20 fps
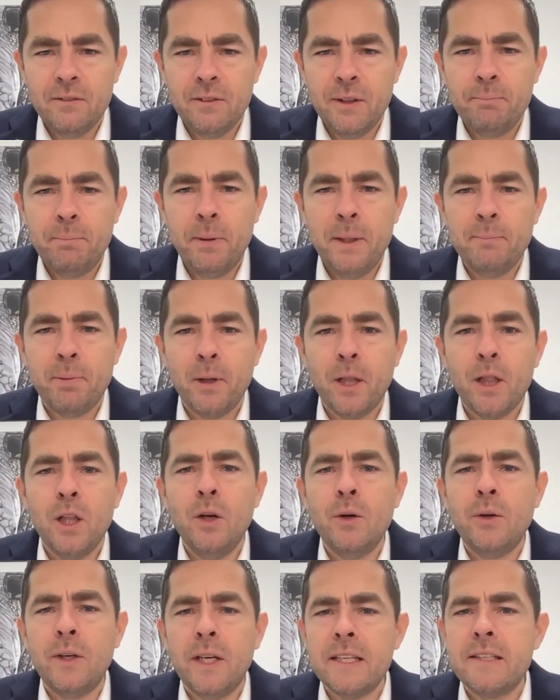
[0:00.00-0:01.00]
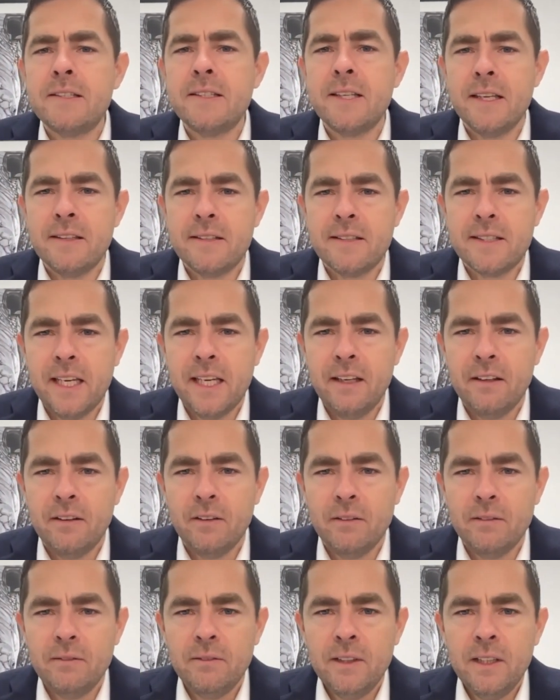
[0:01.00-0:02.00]
When people look at
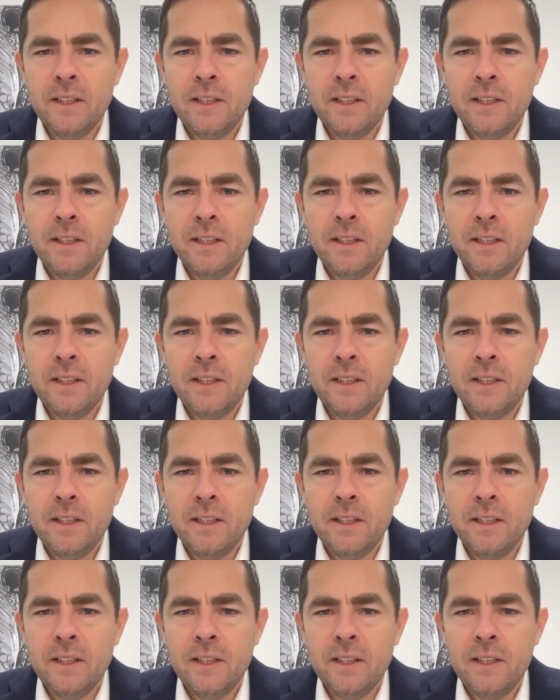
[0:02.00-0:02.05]
Zinzino,